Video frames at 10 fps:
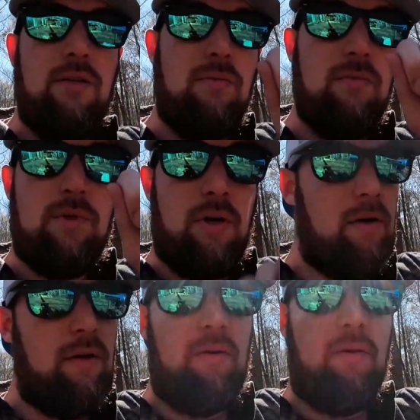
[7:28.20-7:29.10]
you
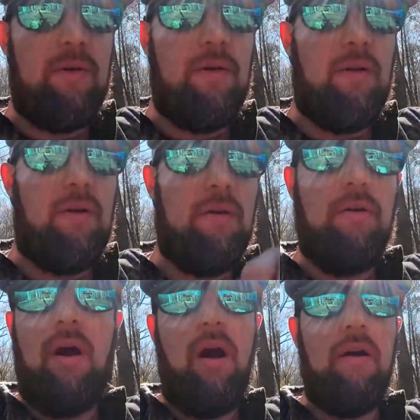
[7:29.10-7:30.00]
turn it on
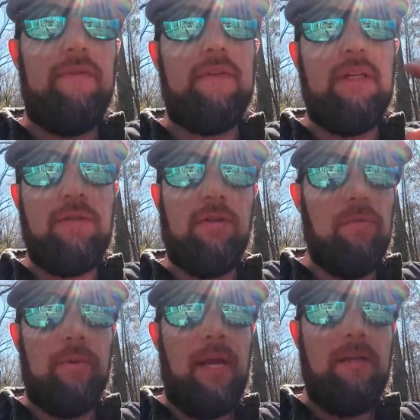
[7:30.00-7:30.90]
or off to get your
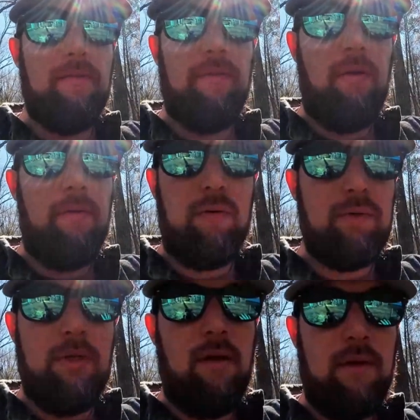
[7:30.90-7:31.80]
lubrication flow, and there
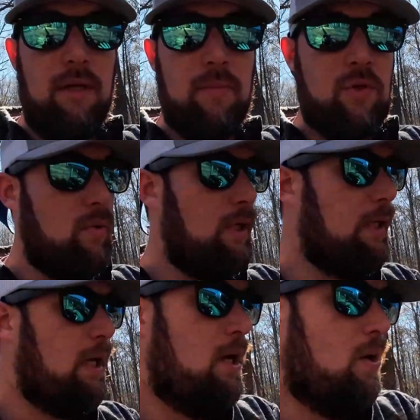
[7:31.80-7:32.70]
was nothing in
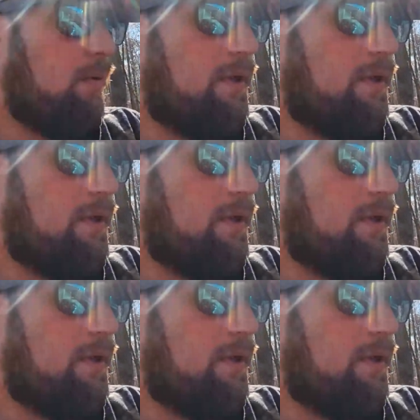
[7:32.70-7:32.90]
between. Well,